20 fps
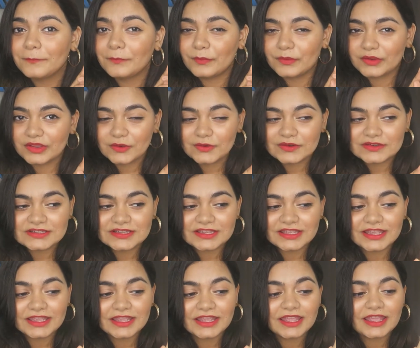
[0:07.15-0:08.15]

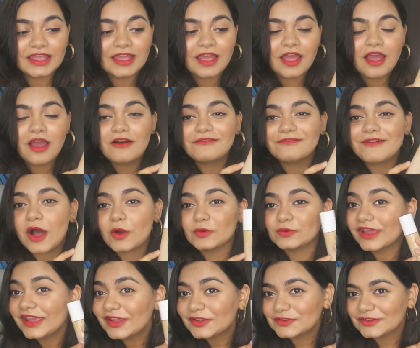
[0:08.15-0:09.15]
Beauty
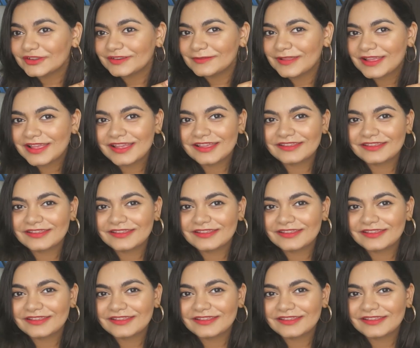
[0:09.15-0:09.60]
foundation.